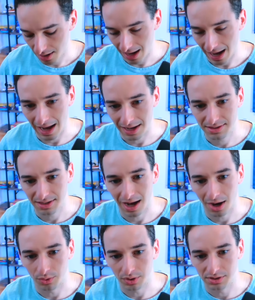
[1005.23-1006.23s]
at
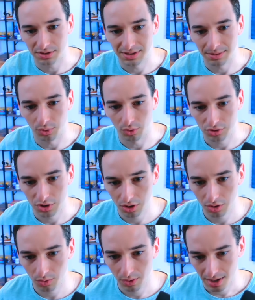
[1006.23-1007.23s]
our symbol
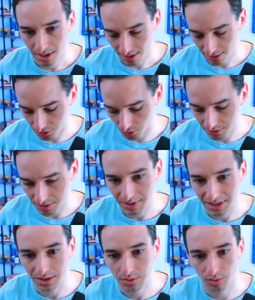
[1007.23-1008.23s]
two is going to
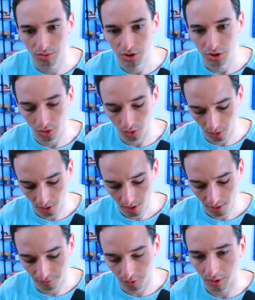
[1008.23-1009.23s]
be equal to
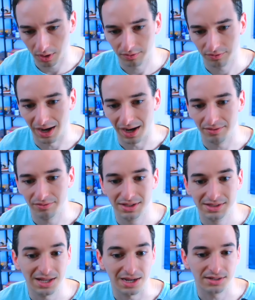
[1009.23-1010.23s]
four, five,
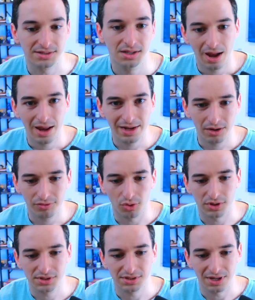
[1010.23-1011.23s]
six. And now, of
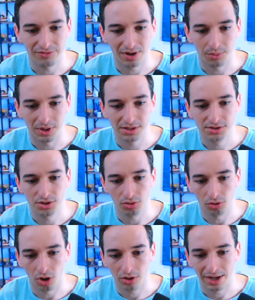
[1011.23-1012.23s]
course, if I was to
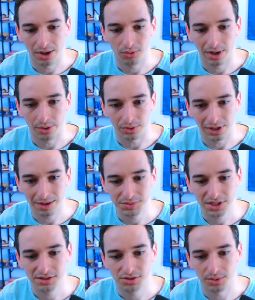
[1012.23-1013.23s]
log out our
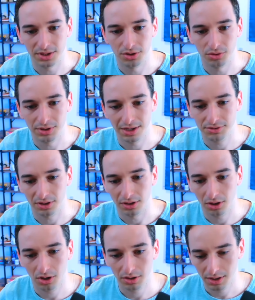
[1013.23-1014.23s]
object, so we could do
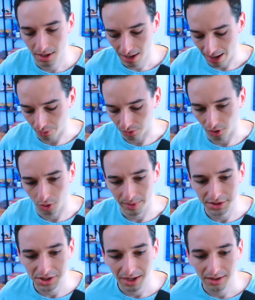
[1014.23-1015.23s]
console.log our
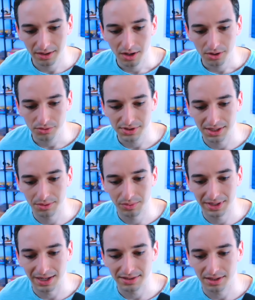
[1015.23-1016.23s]
obj, you'll see we
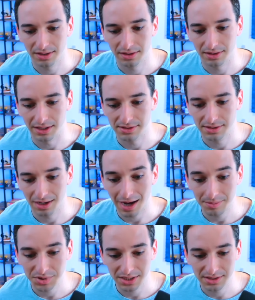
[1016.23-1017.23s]
get this
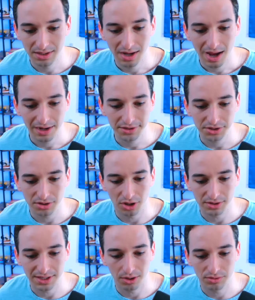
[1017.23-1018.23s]
object, and it just
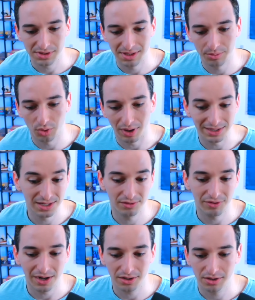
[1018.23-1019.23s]
logs out symbol
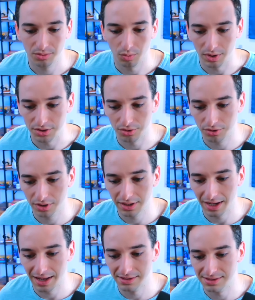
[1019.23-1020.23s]
identifier one, two,
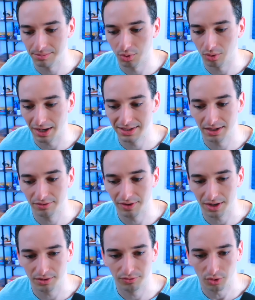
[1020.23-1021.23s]
three, and symbol
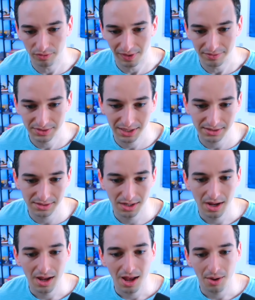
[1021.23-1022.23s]
identifier four, five, six.
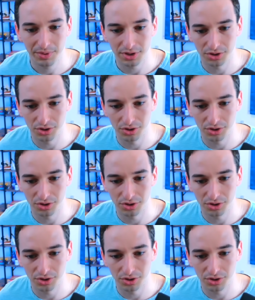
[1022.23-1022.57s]
And we could